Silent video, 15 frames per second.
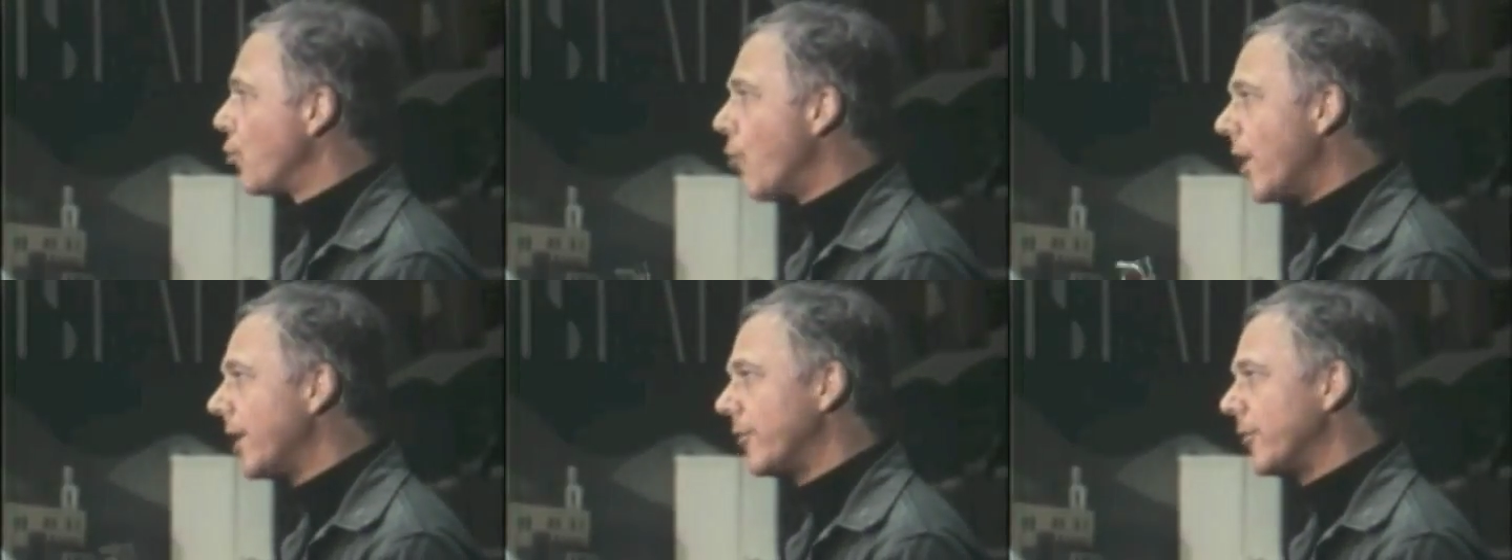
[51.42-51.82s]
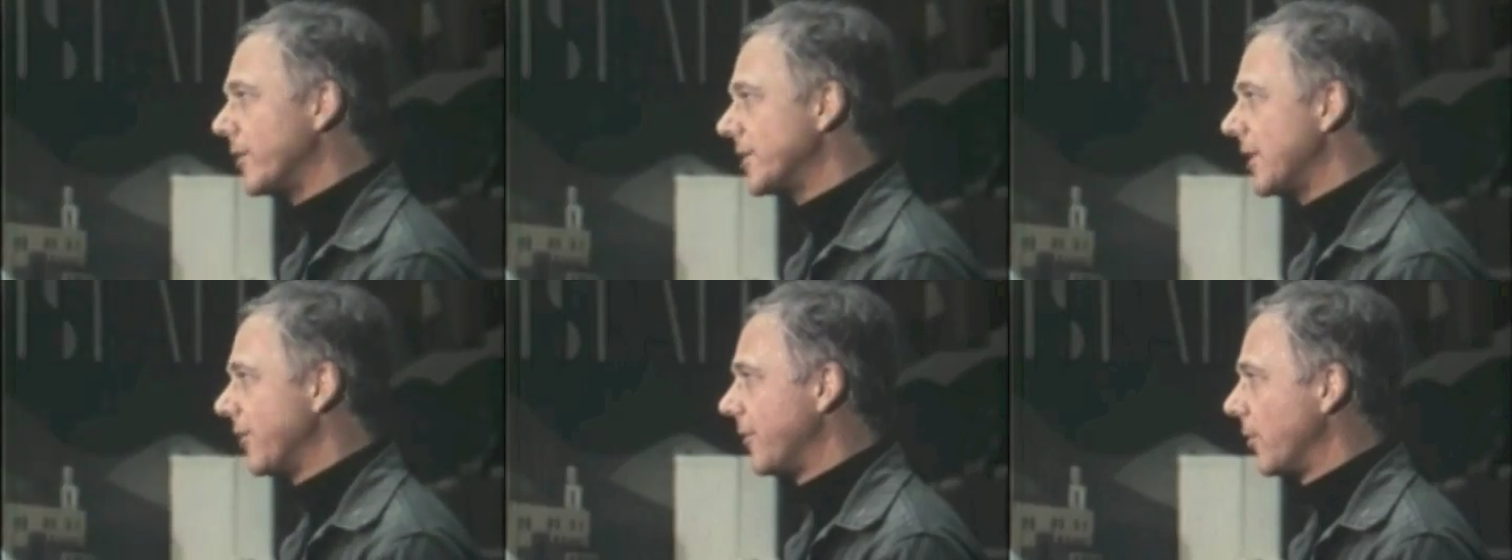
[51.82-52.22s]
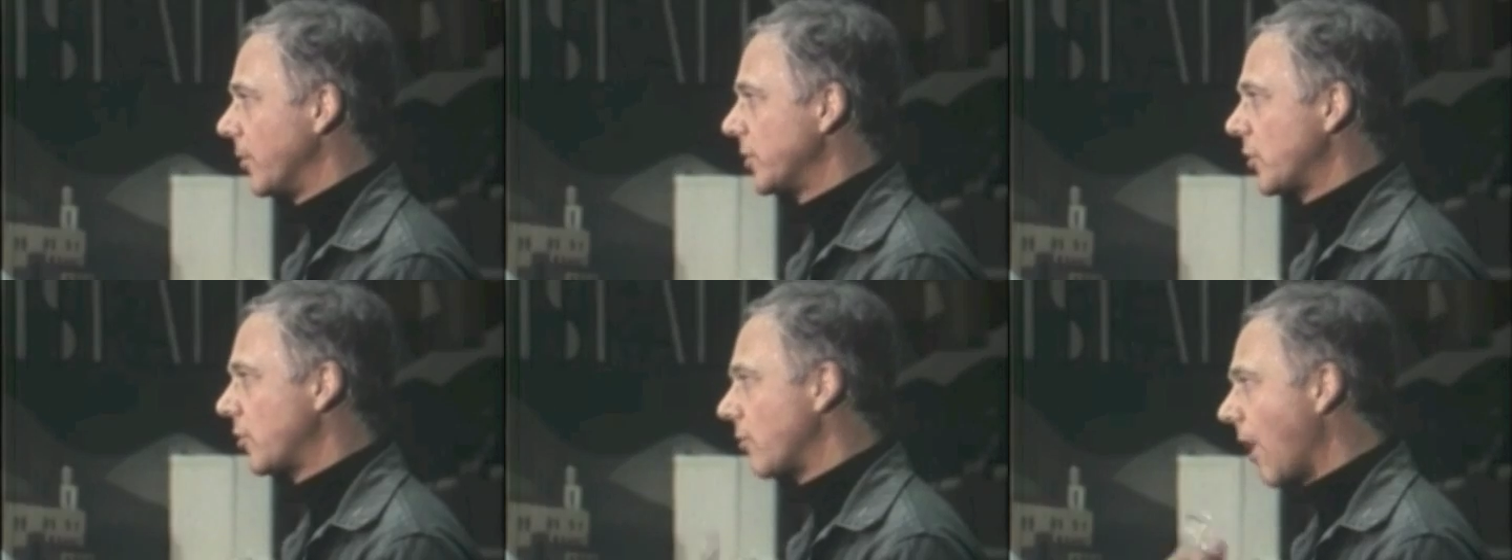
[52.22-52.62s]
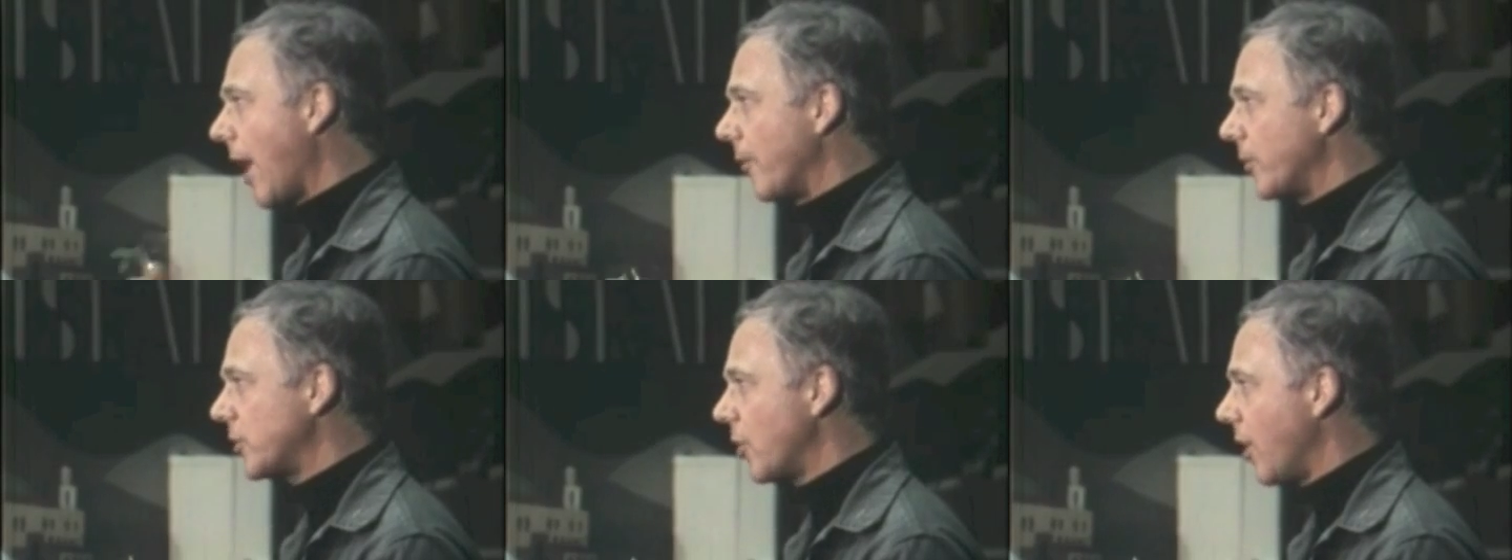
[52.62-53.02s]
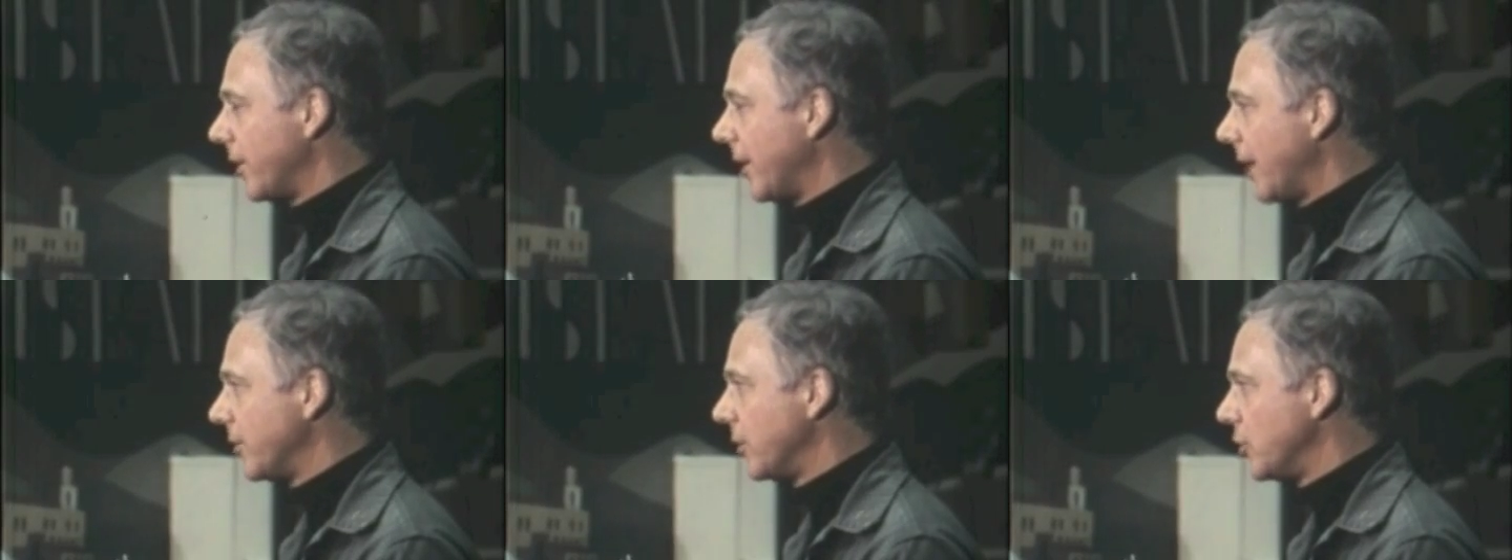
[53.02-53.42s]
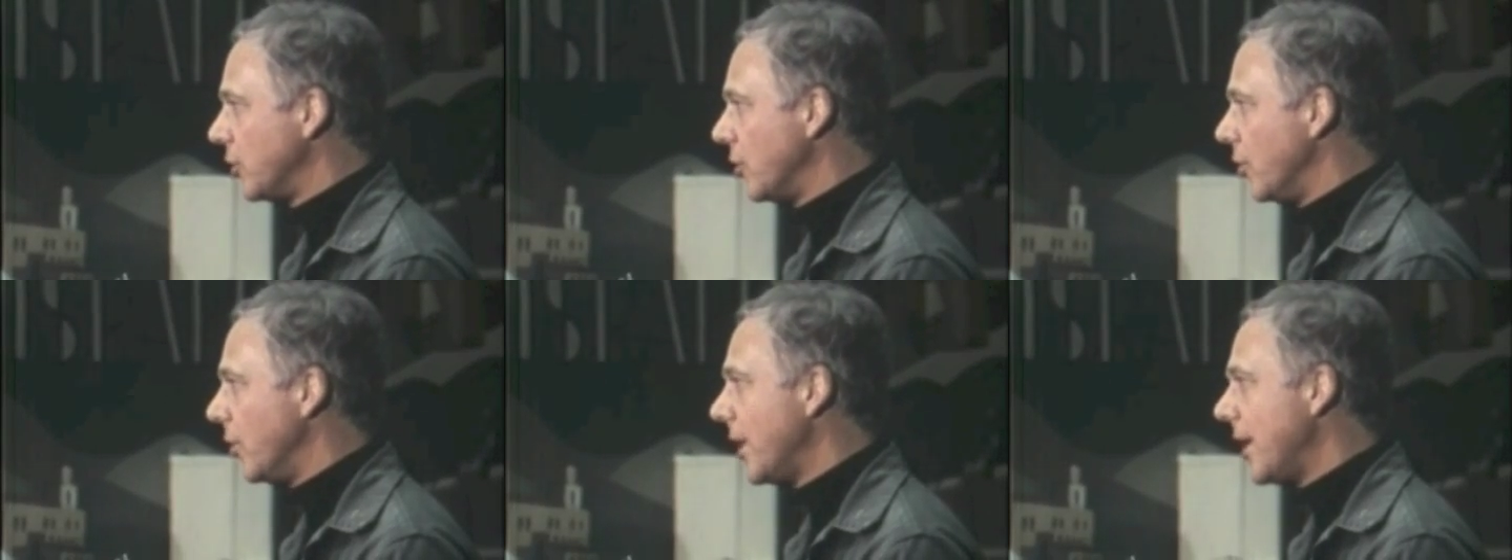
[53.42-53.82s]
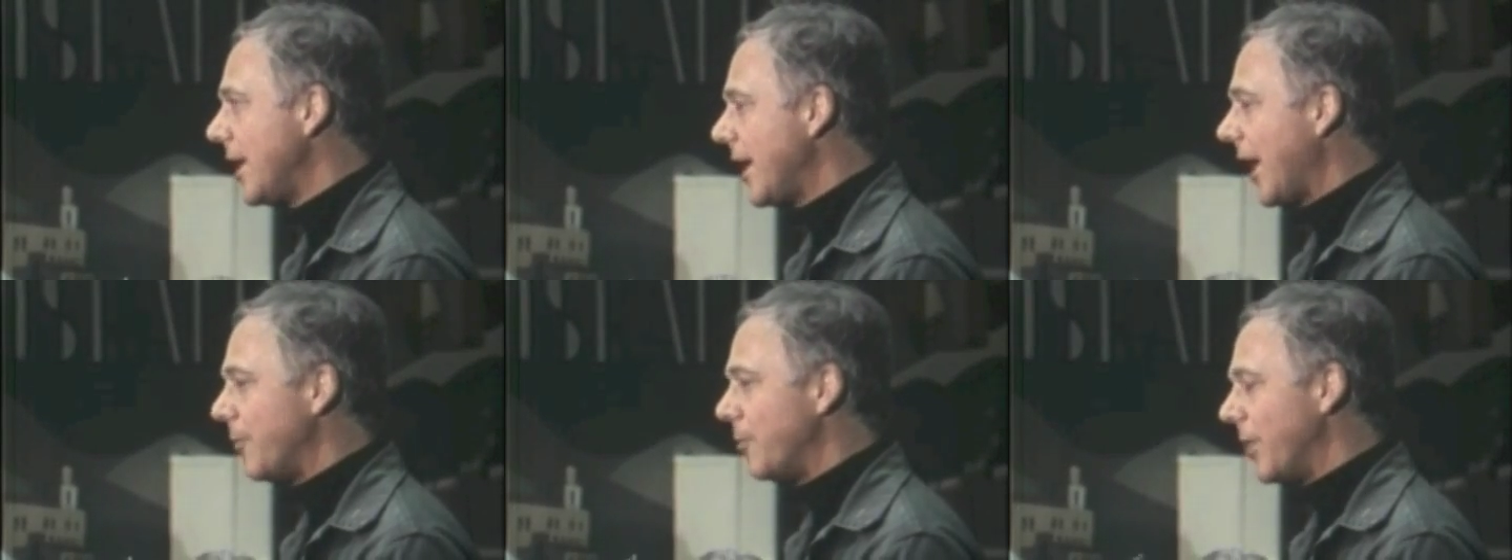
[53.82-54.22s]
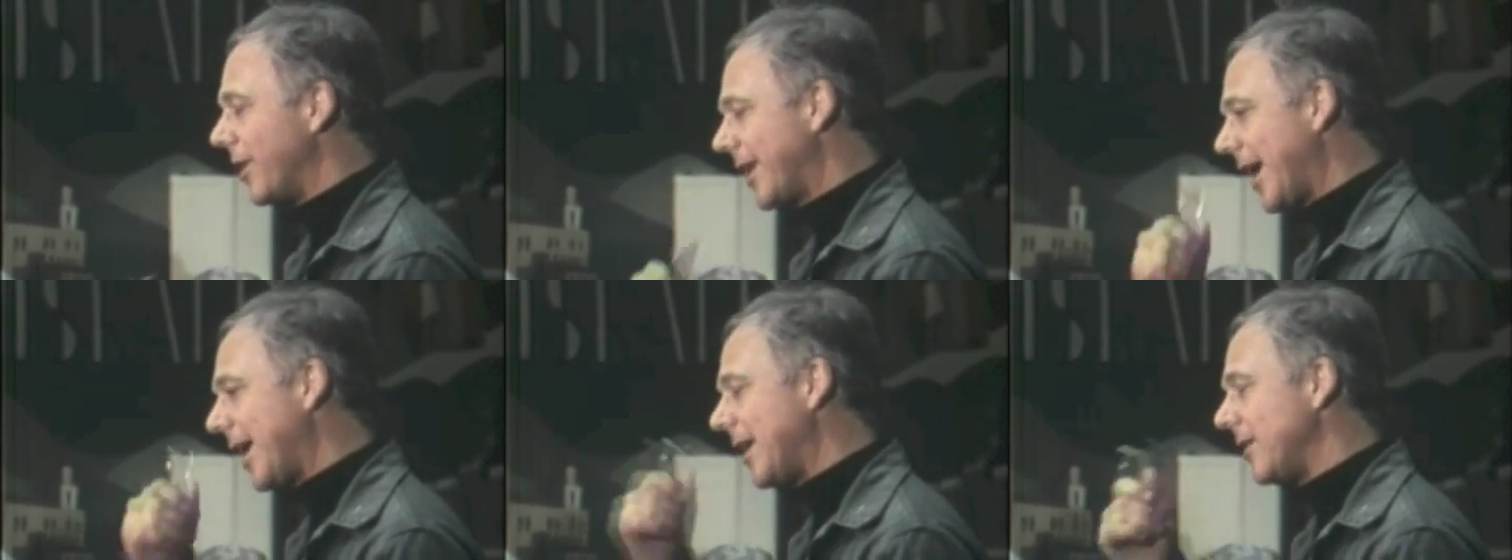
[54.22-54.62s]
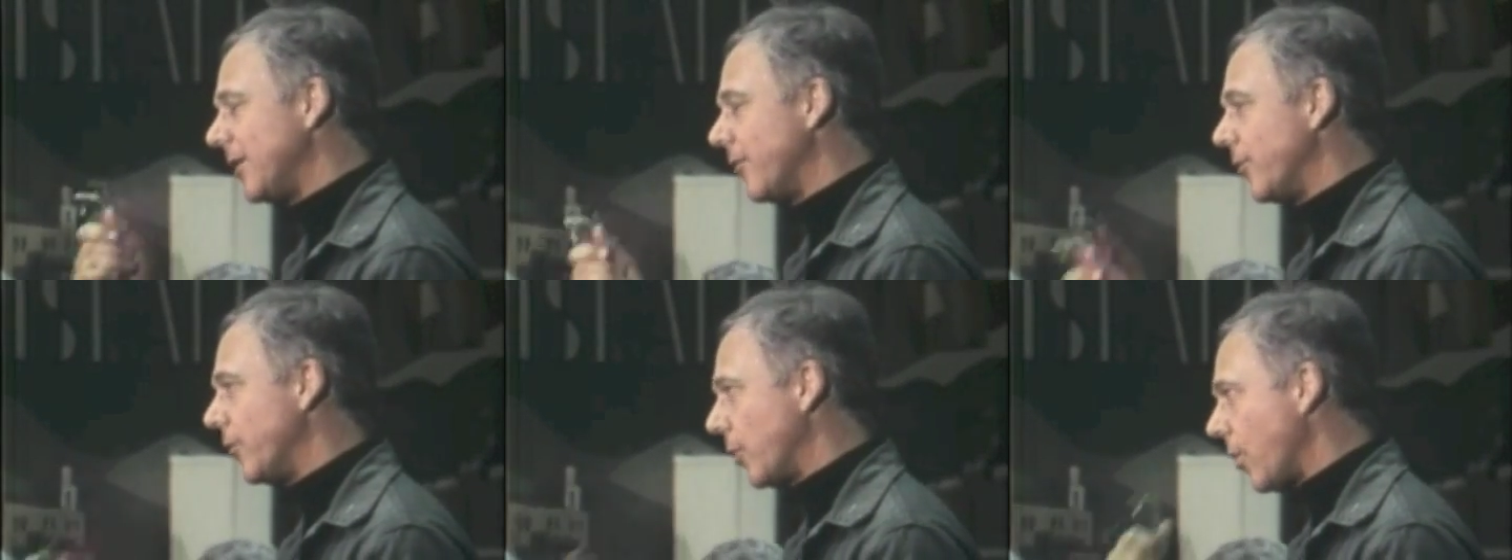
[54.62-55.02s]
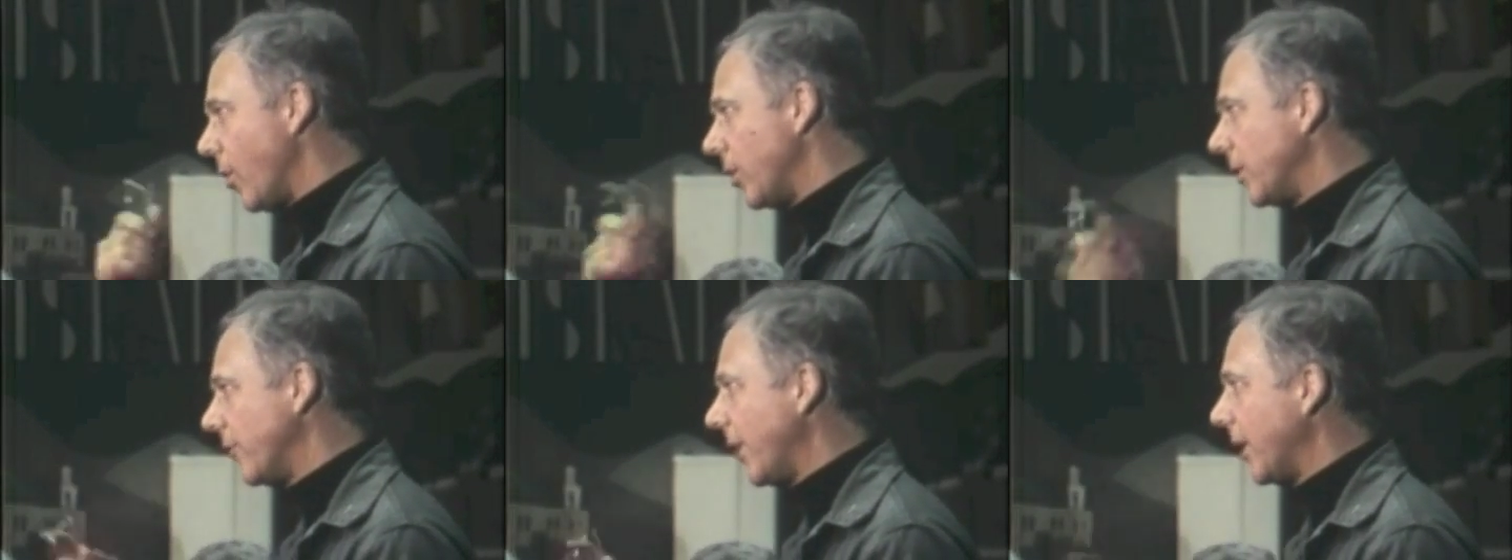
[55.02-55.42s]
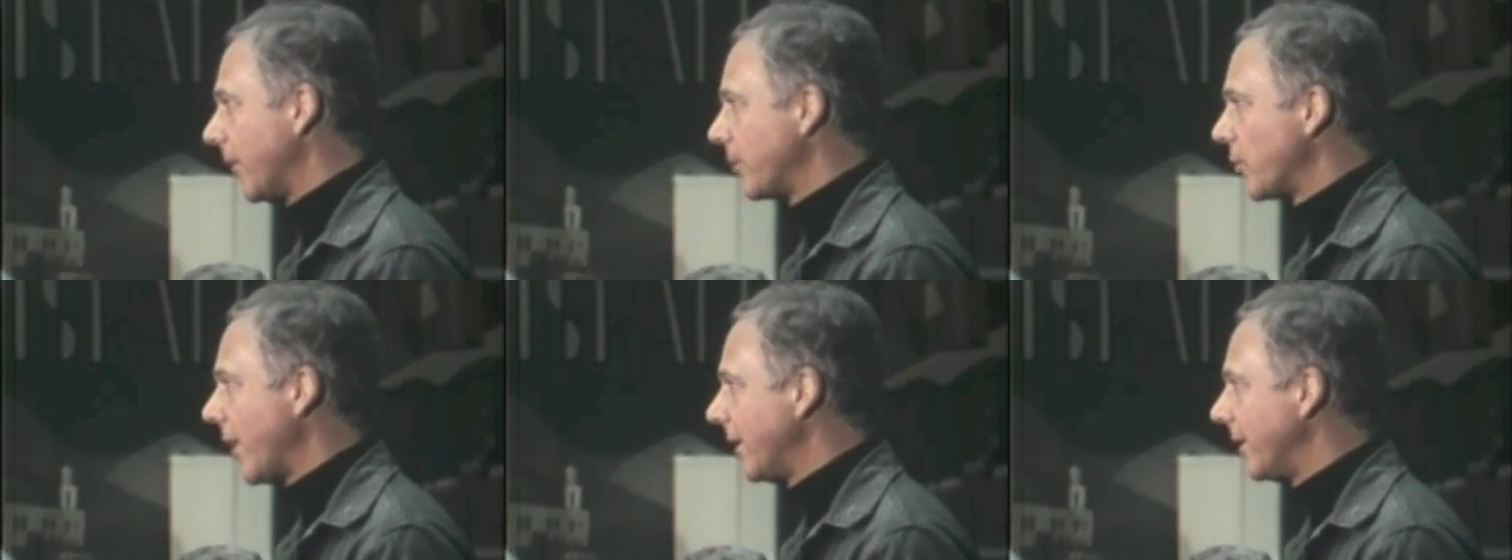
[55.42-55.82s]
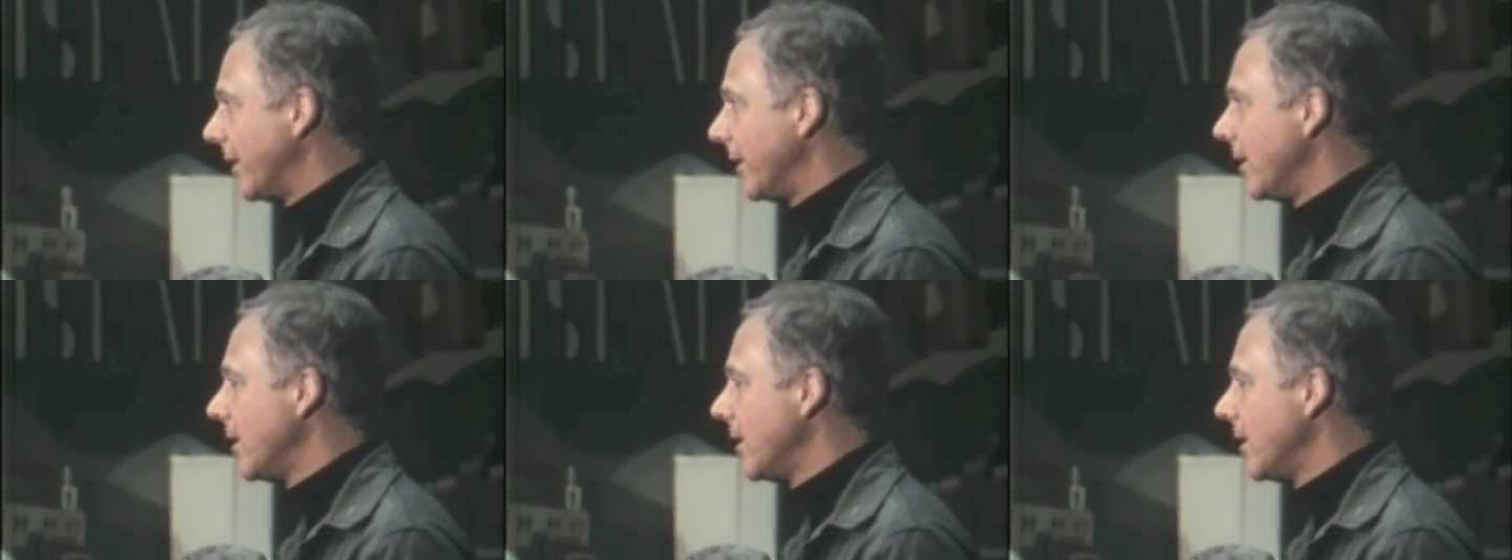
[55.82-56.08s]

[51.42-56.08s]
wonderful stuff that I was called on to do, and Mulcahey, the role developed greatly.